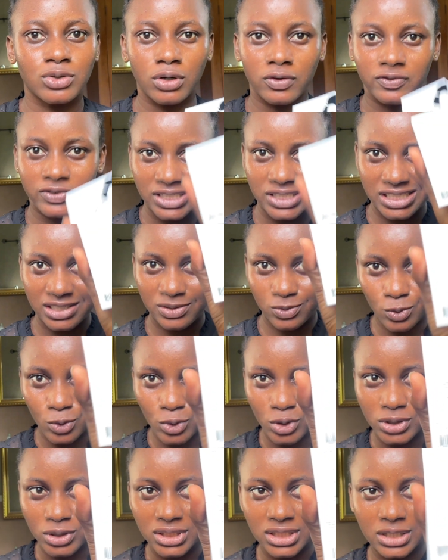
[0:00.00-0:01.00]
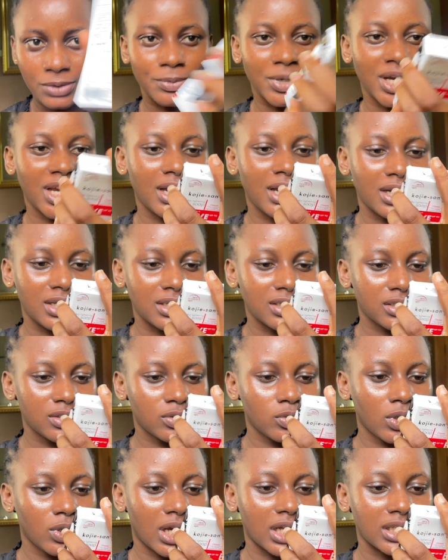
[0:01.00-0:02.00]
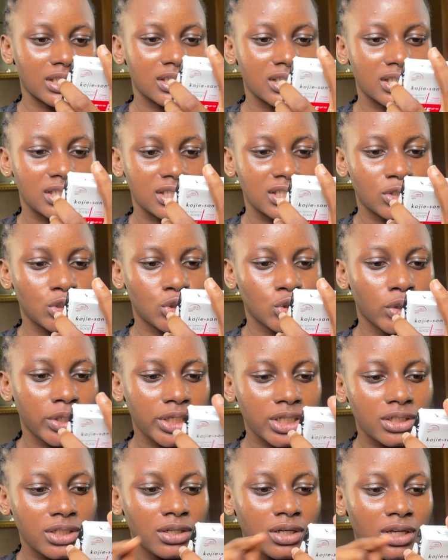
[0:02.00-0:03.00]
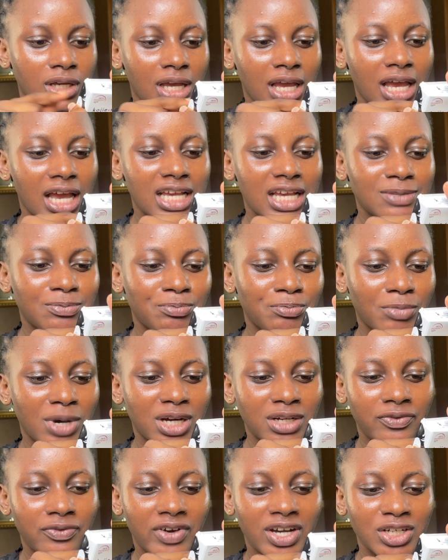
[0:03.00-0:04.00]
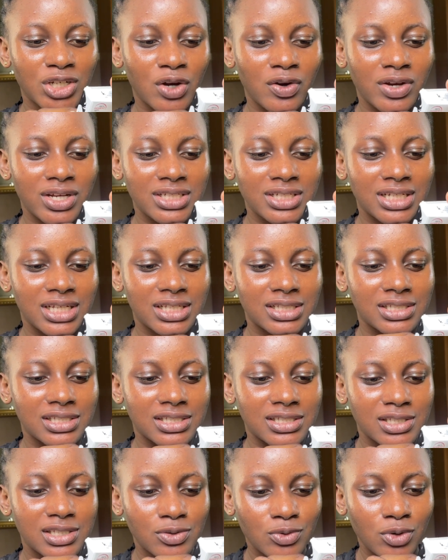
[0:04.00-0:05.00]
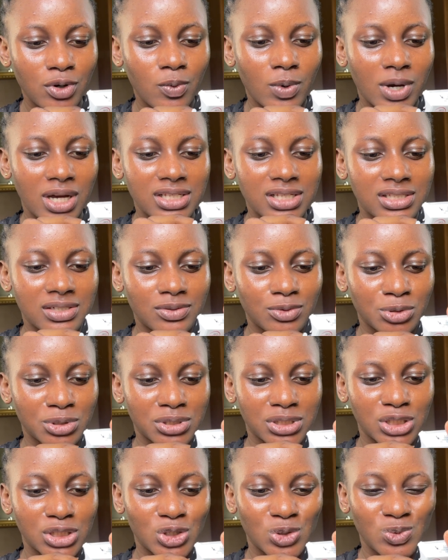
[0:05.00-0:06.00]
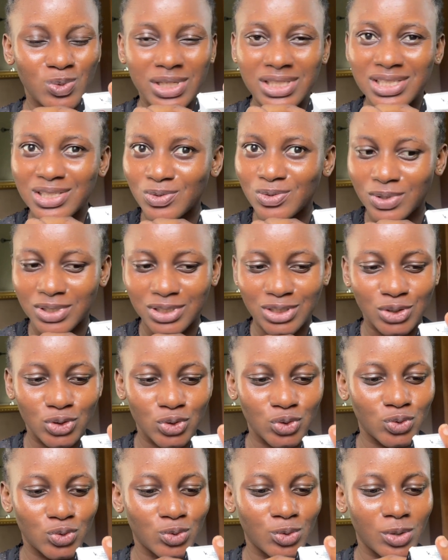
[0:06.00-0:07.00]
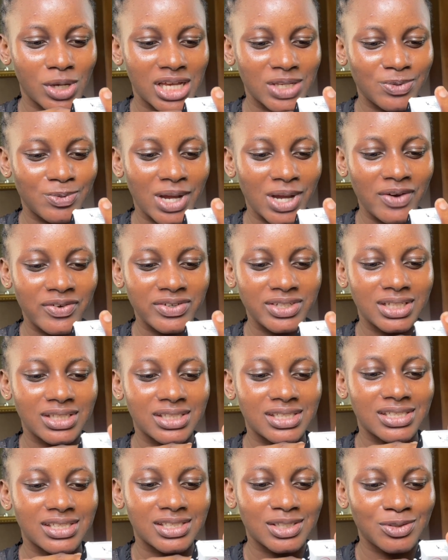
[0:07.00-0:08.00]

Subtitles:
of this one in my hand. Look at it. It's showing manufacturing date is 01/06/2022. Expiry date is